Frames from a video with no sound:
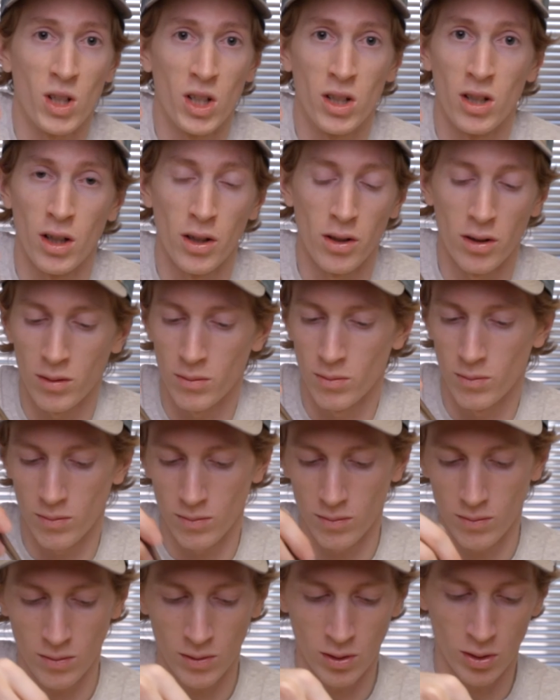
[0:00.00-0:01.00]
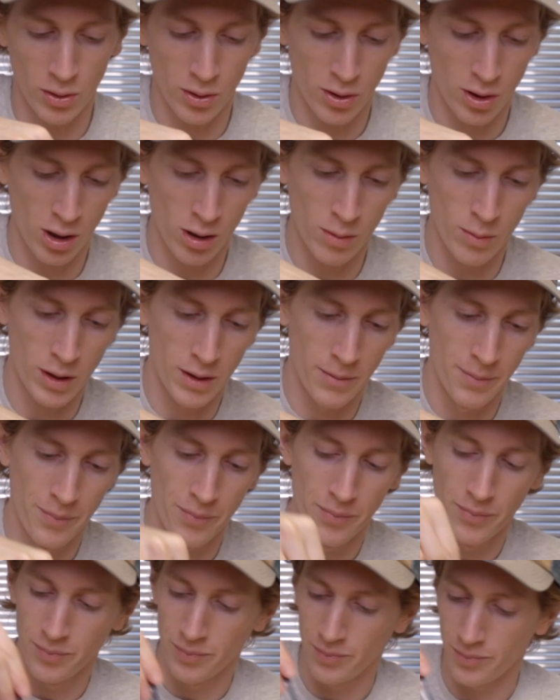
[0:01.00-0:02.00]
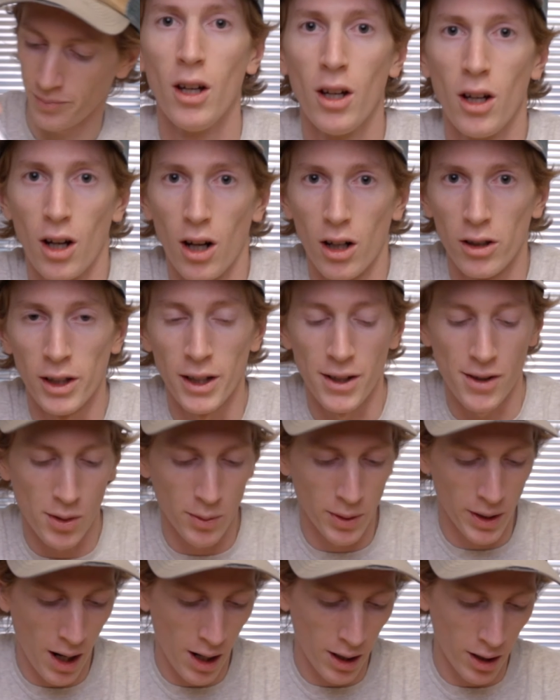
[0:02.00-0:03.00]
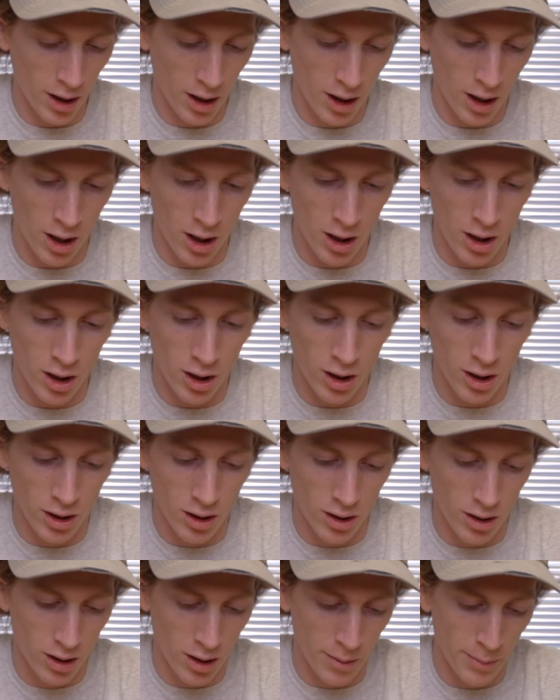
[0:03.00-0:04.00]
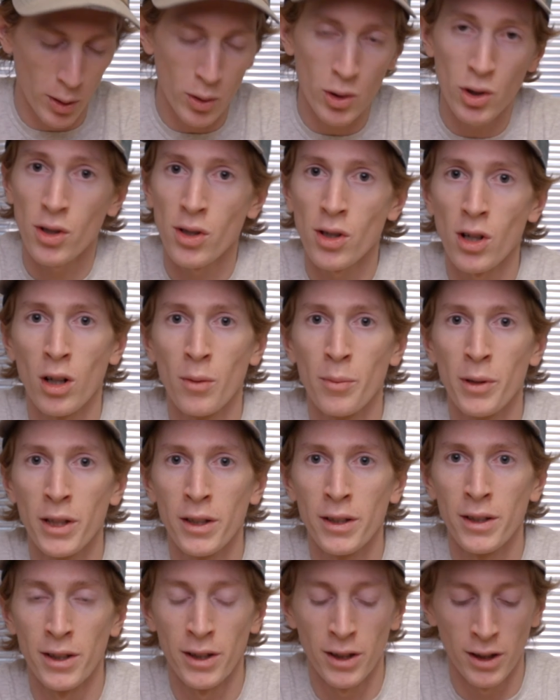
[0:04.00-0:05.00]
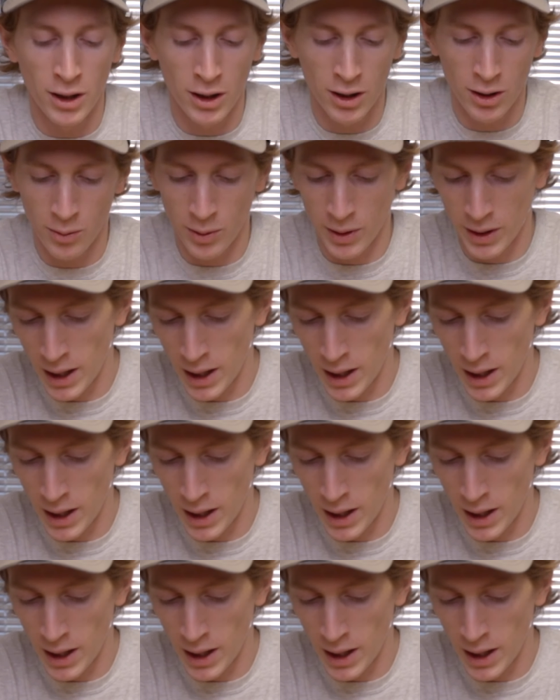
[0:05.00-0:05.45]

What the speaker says: another little SCOBY. Alright, so we got our kombucha SCOBY in here, we